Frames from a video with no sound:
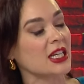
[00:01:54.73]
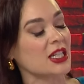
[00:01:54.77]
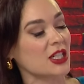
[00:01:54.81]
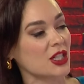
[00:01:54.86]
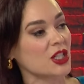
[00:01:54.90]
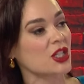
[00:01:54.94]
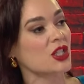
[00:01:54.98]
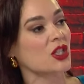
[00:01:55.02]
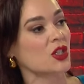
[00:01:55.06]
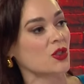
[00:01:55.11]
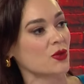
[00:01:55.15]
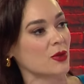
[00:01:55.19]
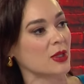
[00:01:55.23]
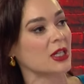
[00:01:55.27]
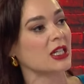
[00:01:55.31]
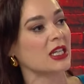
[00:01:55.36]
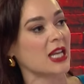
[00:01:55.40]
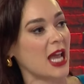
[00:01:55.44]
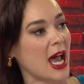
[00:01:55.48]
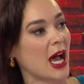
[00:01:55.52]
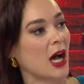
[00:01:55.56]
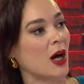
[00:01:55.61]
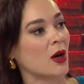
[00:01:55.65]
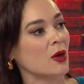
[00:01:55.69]
industry
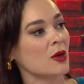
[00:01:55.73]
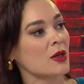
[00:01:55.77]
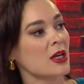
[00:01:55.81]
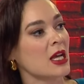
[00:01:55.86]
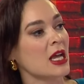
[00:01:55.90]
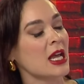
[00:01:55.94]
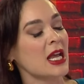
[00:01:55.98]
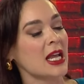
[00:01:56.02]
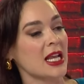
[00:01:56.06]
now